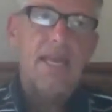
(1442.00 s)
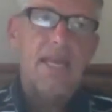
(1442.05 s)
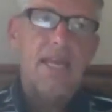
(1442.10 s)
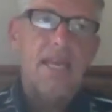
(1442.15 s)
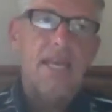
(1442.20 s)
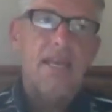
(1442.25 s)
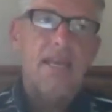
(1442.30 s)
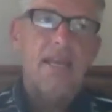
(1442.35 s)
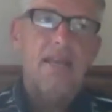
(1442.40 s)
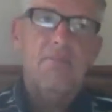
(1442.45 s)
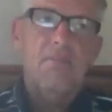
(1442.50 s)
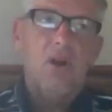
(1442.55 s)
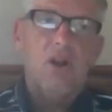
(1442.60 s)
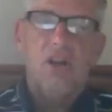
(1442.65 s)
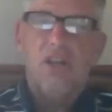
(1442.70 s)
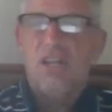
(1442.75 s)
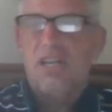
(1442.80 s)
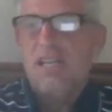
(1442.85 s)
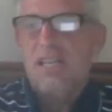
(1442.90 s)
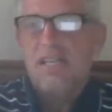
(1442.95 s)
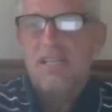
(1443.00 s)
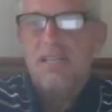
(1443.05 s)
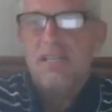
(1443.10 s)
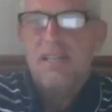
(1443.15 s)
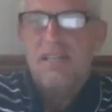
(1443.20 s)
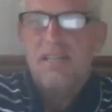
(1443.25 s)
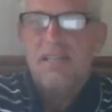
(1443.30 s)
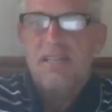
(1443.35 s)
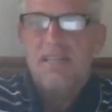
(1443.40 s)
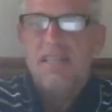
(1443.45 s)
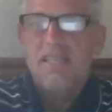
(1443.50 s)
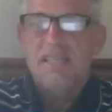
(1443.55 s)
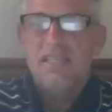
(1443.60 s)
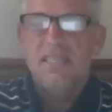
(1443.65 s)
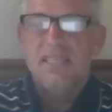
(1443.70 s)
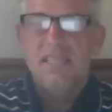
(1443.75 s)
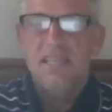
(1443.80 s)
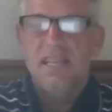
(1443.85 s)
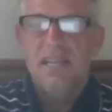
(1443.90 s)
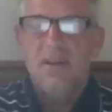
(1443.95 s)
in marketing, this
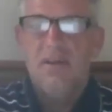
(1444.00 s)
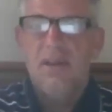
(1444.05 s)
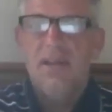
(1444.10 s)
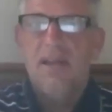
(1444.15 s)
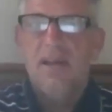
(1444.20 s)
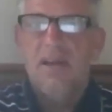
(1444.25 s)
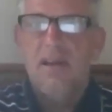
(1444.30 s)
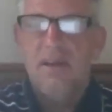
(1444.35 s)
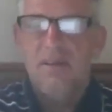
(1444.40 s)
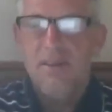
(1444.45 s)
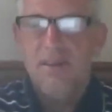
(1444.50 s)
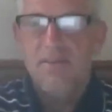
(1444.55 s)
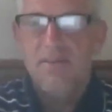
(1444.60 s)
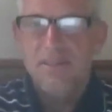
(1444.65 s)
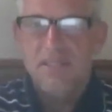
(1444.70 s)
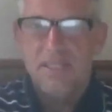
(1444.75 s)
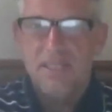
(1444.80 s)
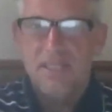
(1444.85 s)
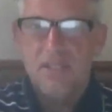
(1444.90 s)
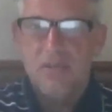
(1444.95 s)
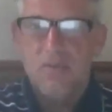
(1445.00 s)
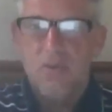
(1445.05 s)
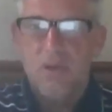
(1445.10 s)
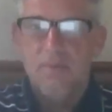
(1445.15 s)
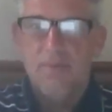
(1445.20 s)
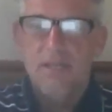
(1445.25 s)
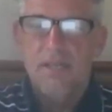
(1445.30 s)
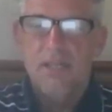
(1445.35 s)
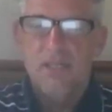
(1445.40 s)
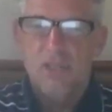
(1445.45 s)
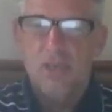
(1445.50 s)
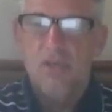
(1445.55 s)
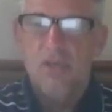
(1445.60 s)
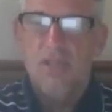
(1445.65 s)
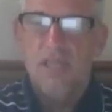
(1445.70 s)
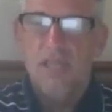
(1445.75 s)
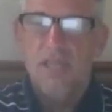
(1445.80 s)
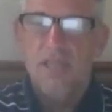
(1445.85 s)
is an area of emphasis. We want to make sure